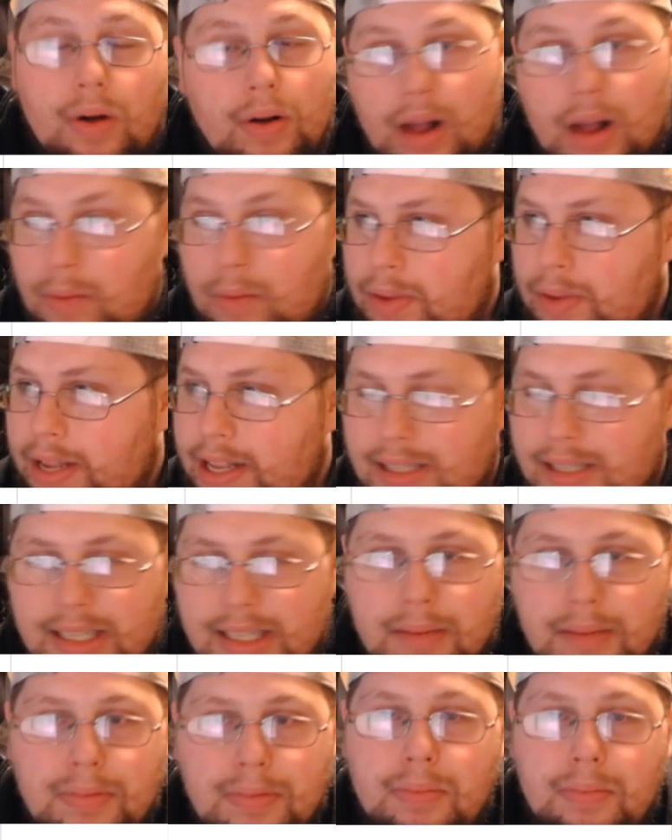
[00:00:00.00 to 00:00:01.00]
We could see
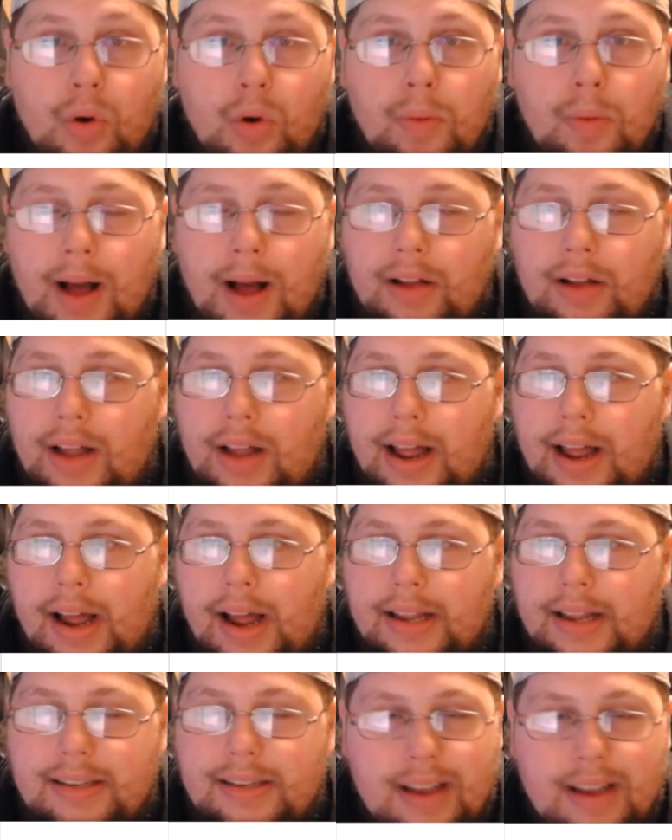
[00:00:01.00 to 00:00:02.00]
him be mobile. I
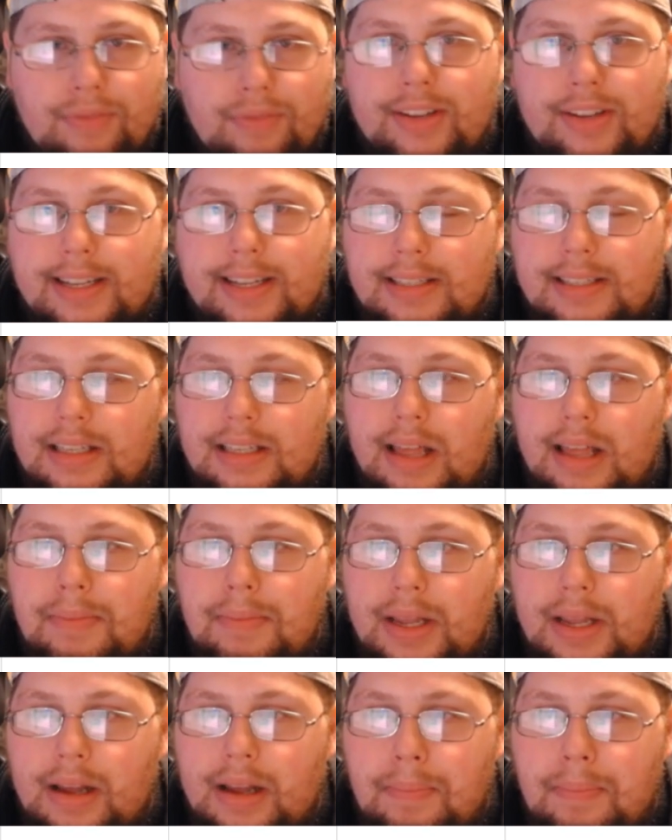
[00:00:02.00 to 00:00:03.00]
definitely could see that
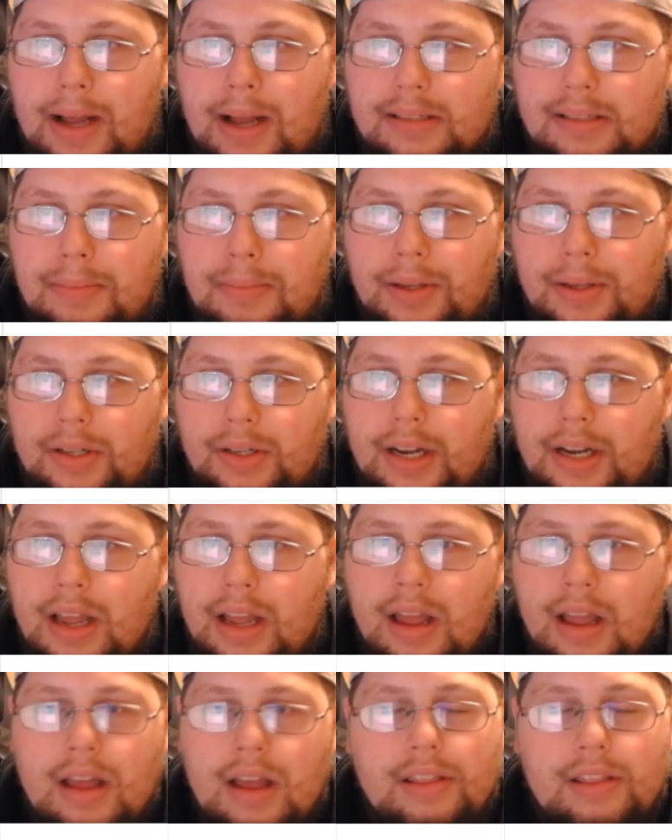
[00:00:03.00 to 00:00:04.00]
being a possibility.
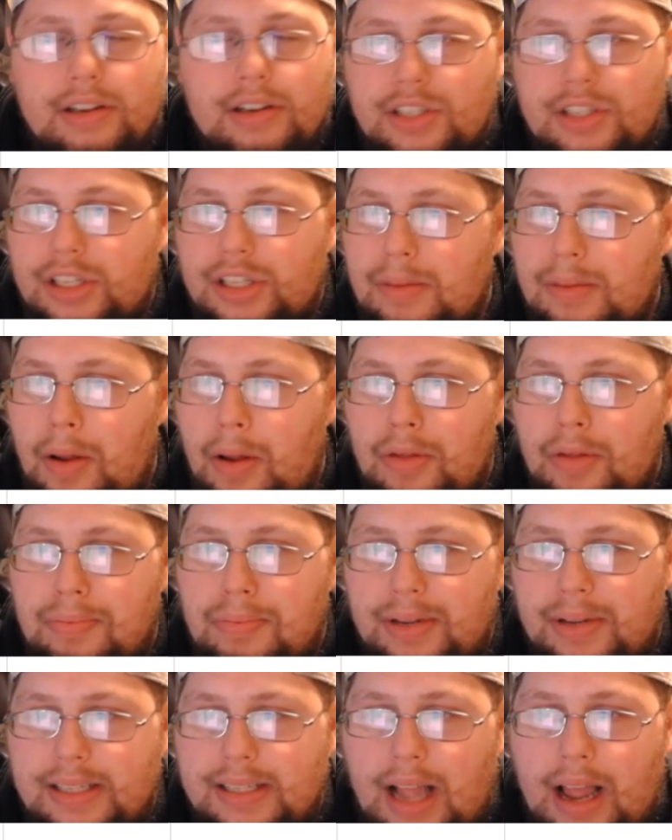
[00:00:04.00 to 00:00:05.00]
There's just some other
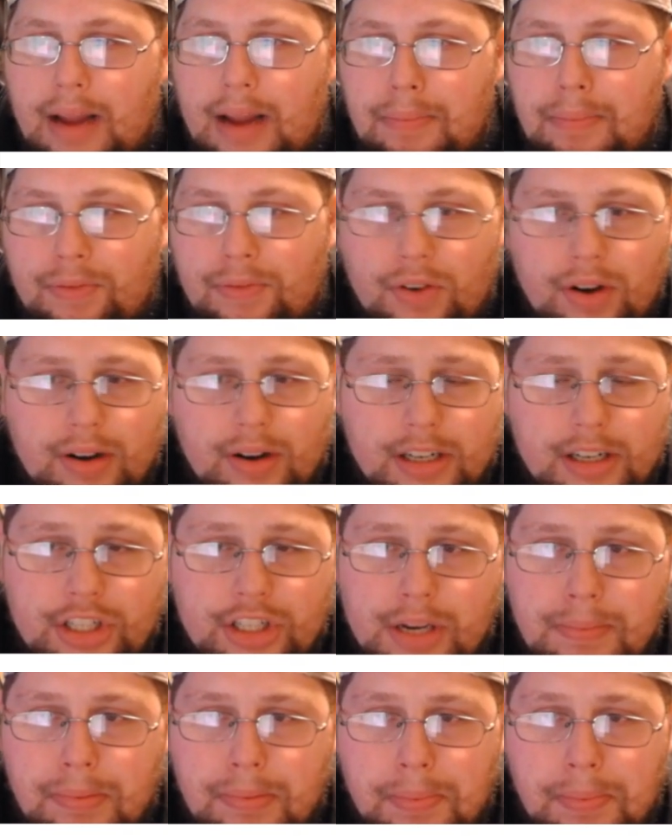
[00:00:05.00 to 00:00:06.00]
plays I'd prefer at a
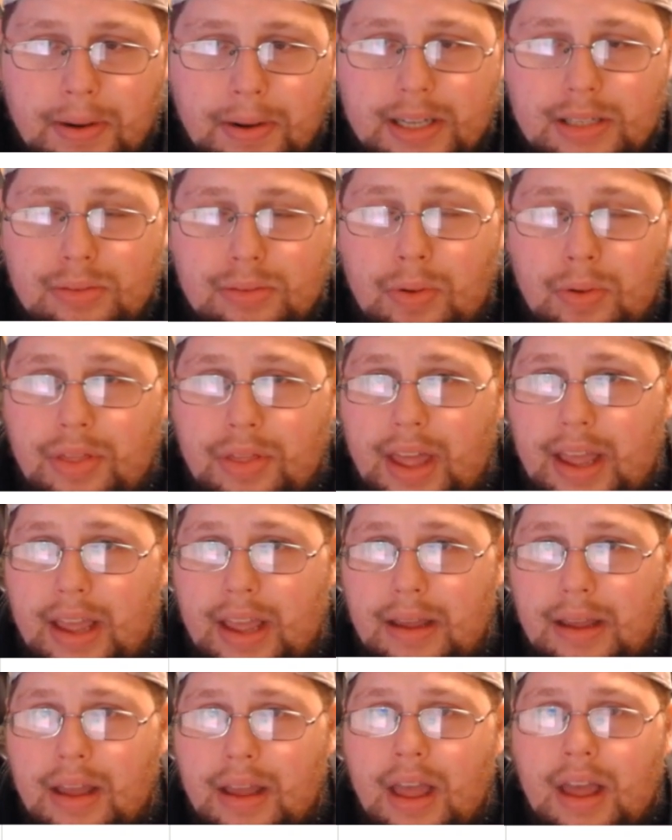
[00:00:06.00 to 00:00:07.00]
cheaper price with
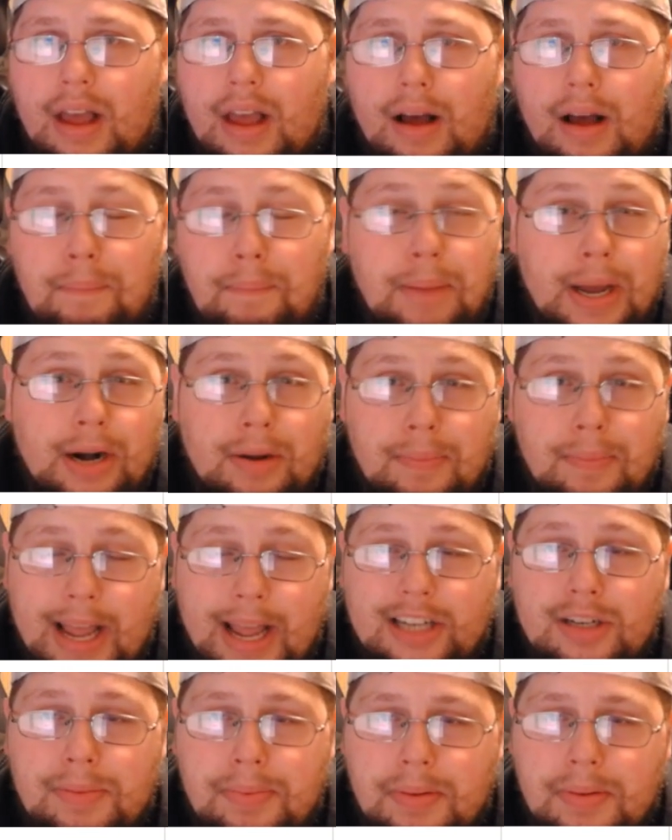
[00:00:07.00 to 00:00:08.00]
a better
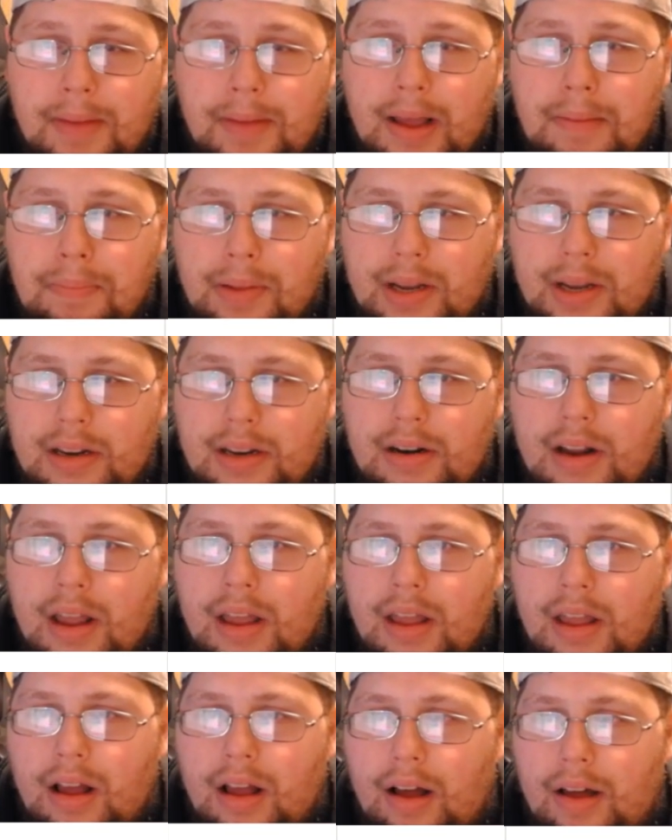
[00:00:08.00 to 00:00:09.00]
matchup, in my opinion,
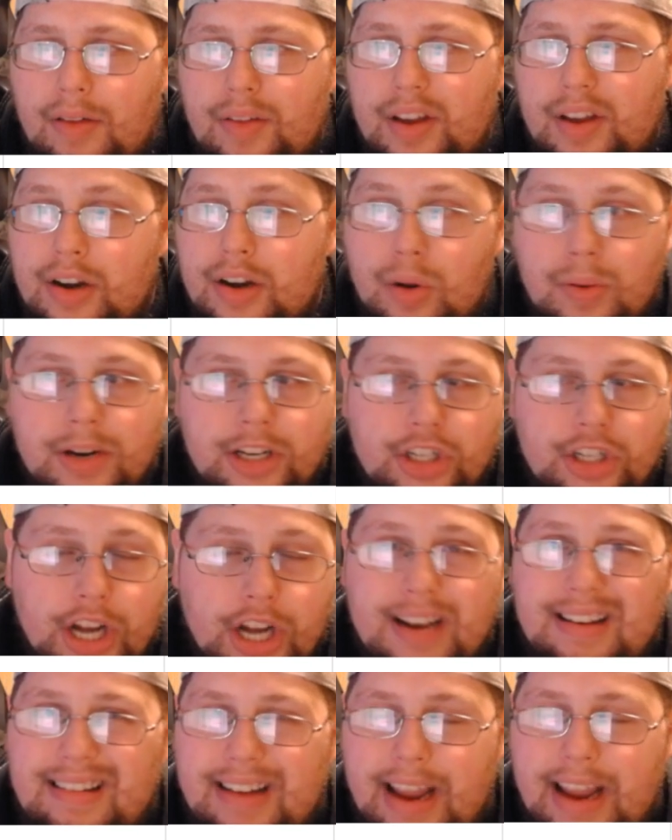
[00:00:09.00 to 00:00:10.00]
than going
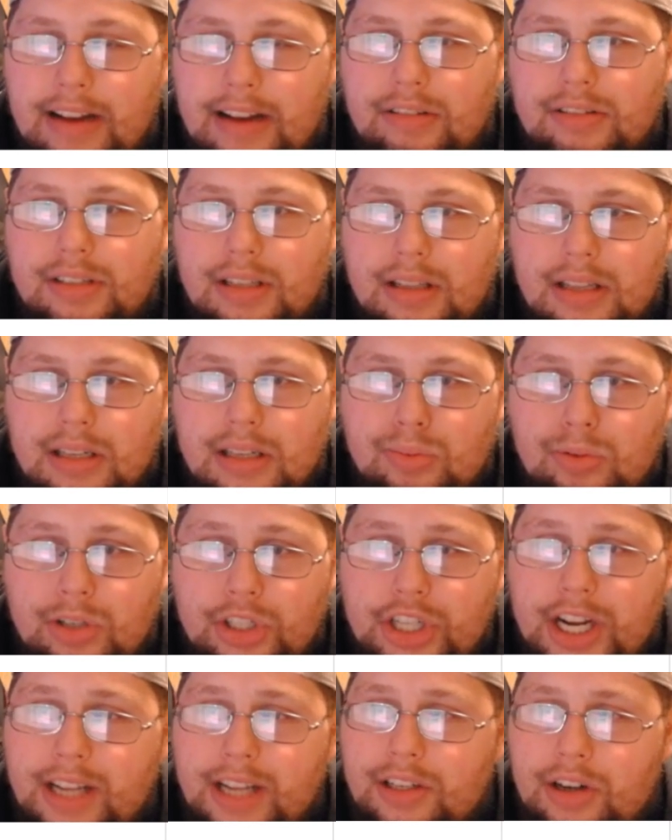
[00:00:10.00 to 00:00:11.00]
Jaden Daniels in this one.
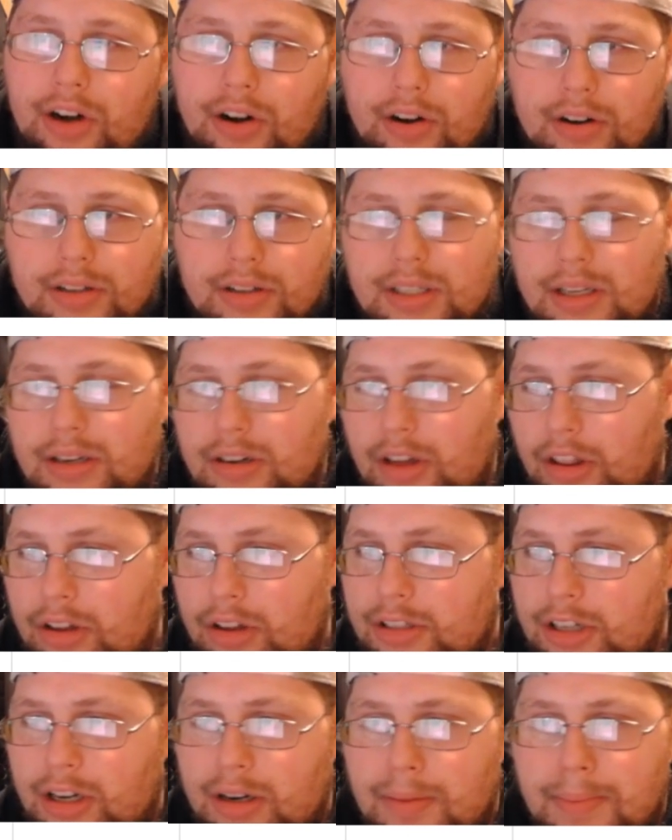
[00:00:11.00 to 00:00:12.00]
Jalen Hurts, another
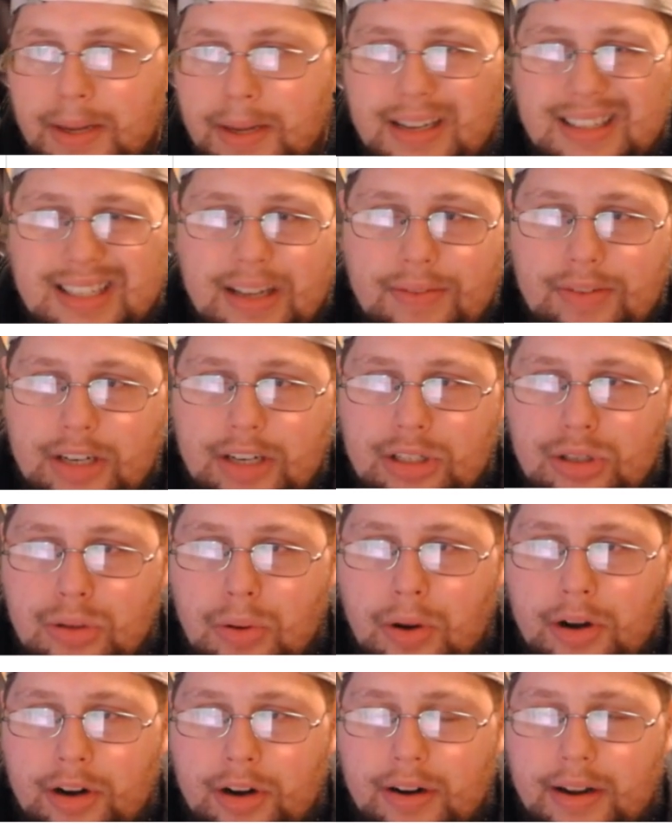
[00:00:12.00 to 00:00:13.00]
tournament,
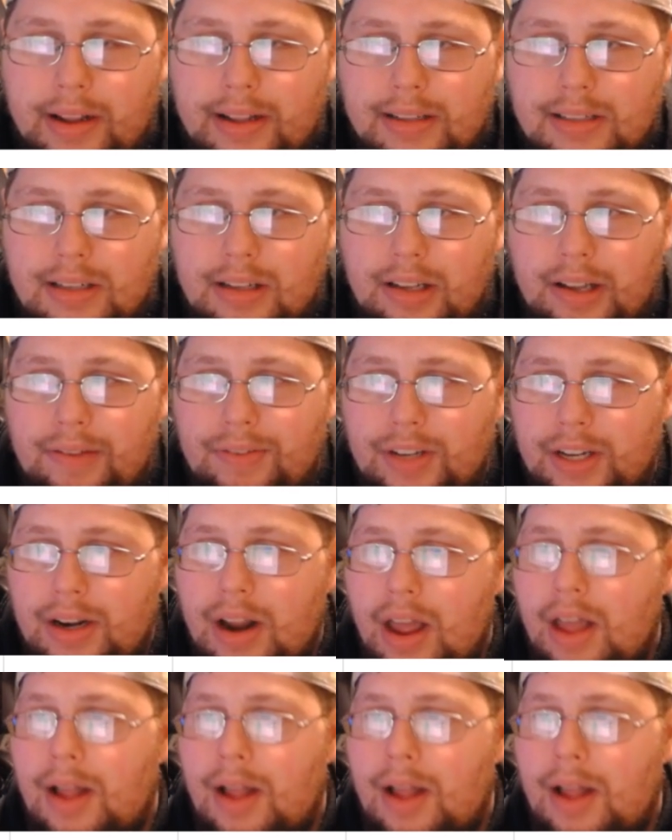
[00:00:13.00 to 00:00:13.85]
7,200 against Cleveland.